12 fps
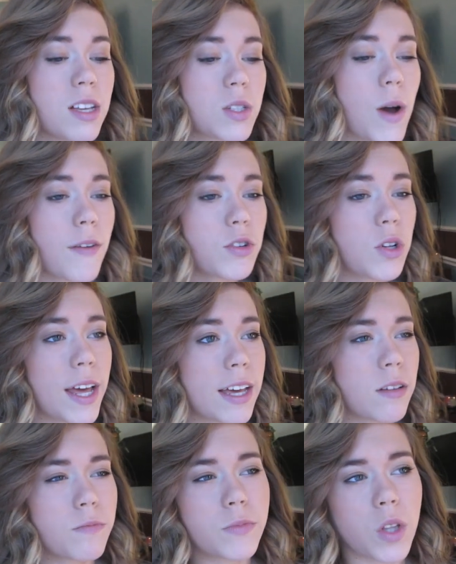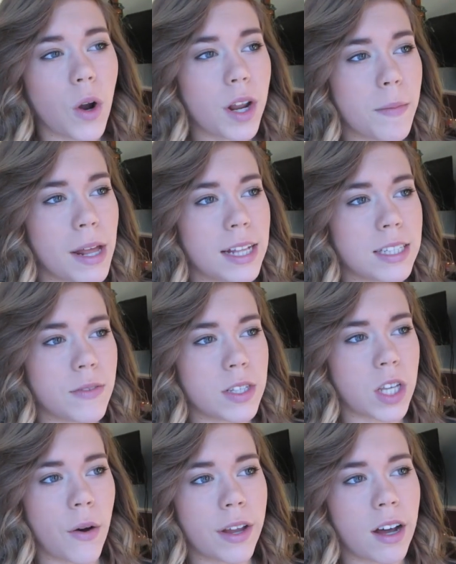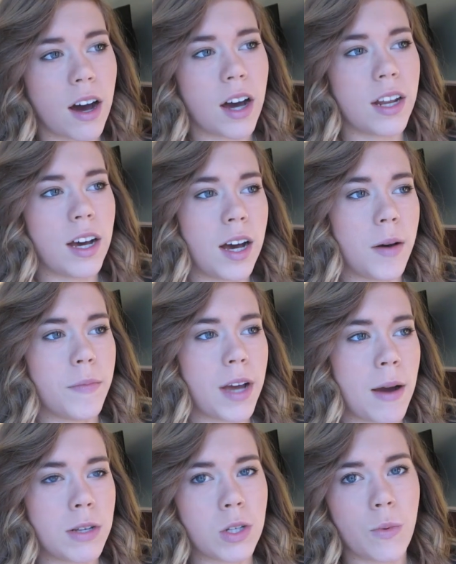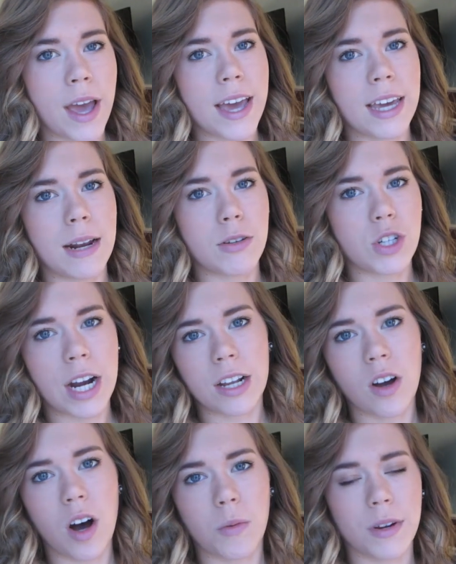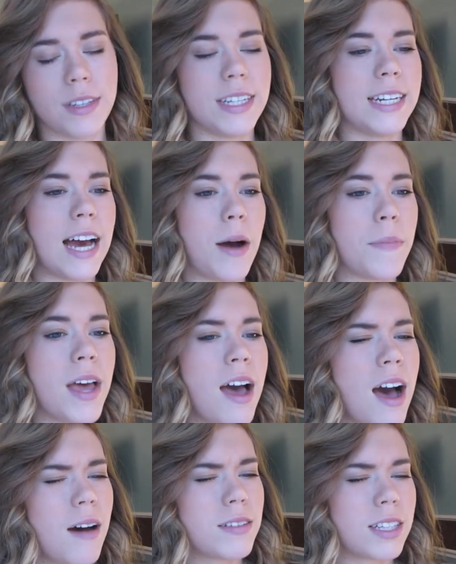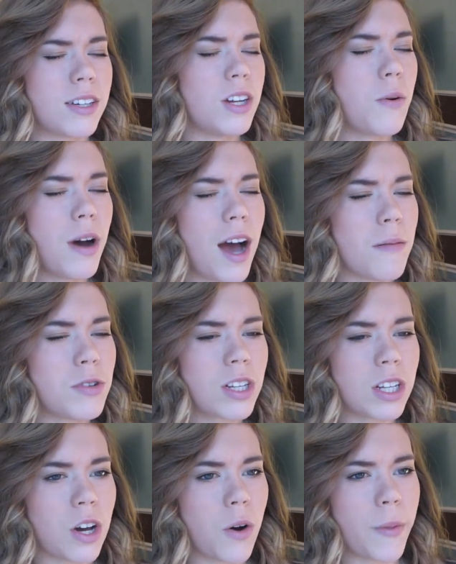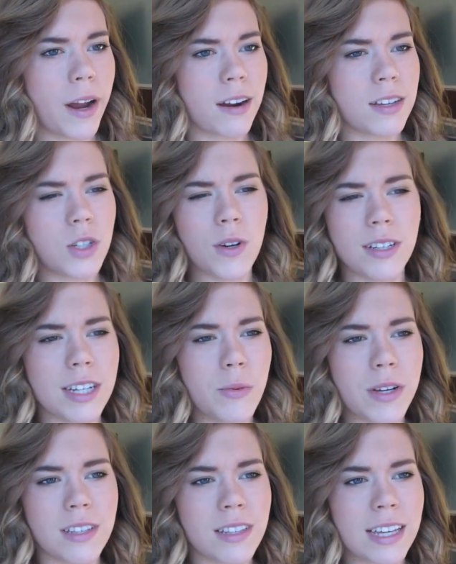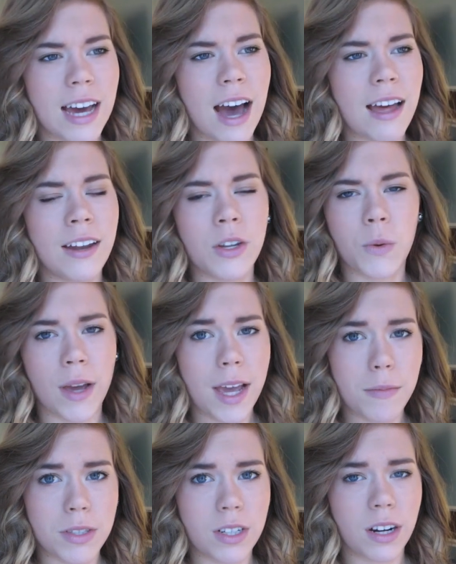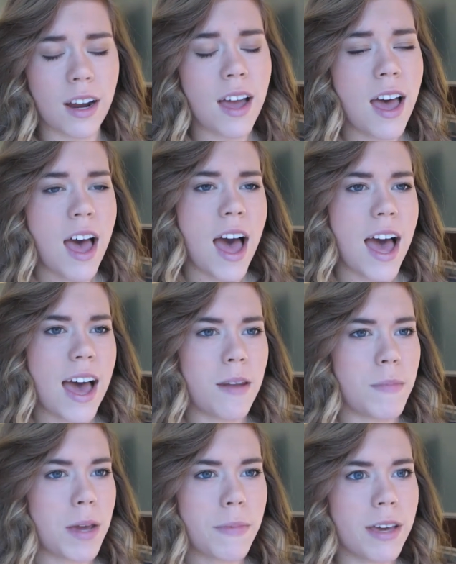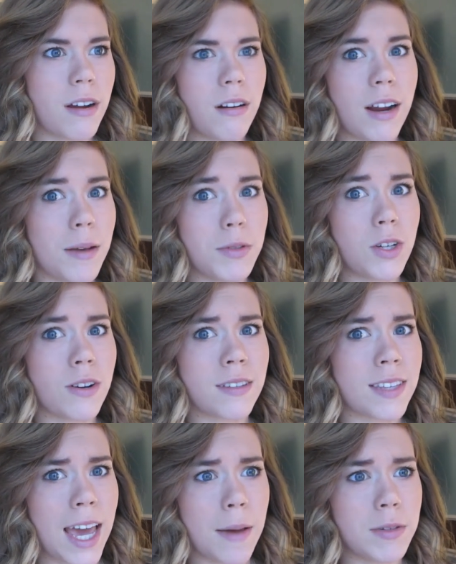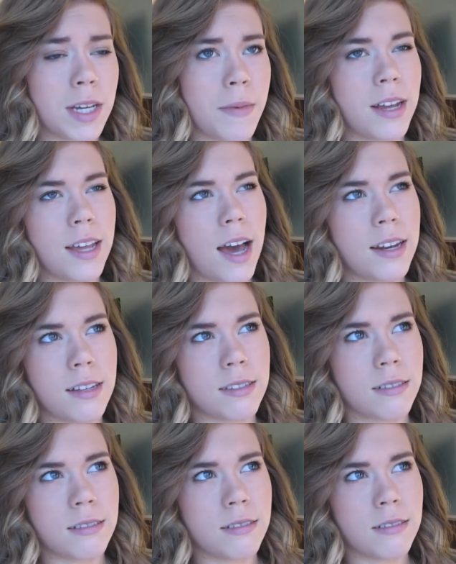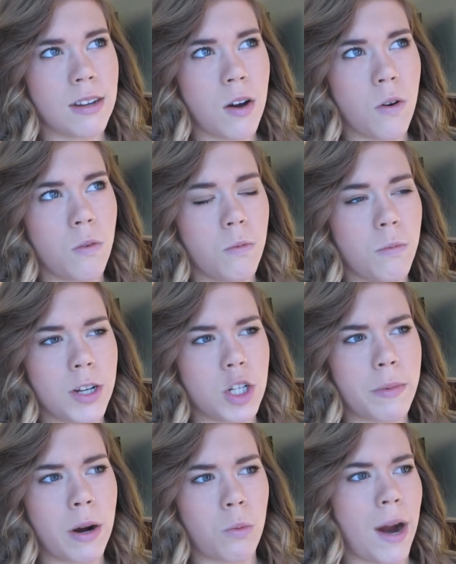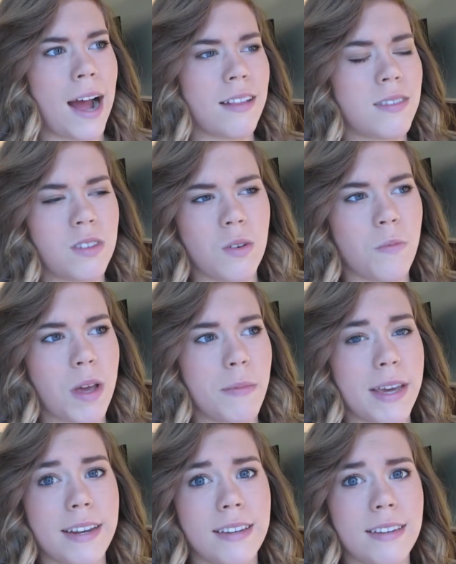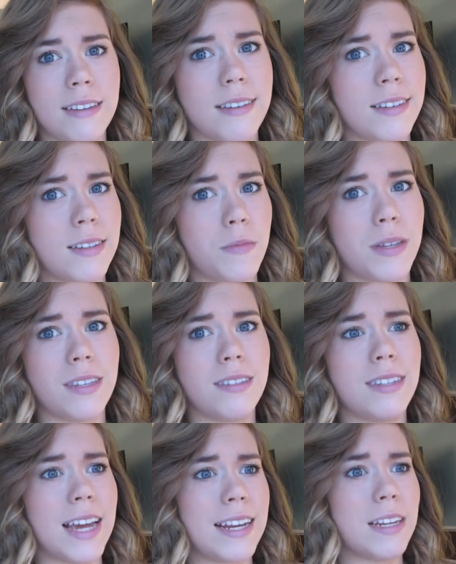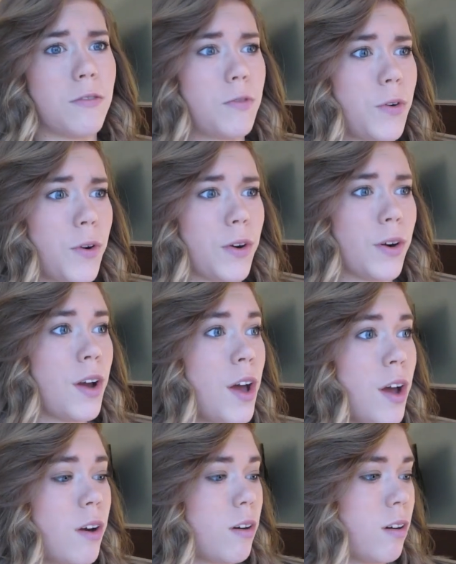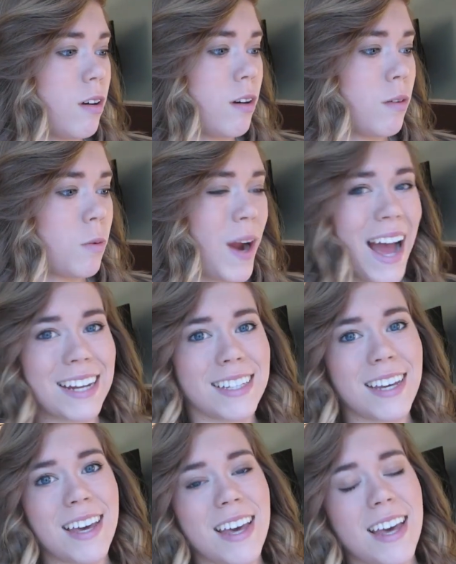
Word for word: So after like 30 minutes of this going on, I was awake and I was trying to calm Christy down. I was like, you know what, I'm just gonna go in there because Christy recently got a new hamster and maybe her hamster escaped, and my dad doesn't know much about rats, so maybe he just mistaked it for a rat.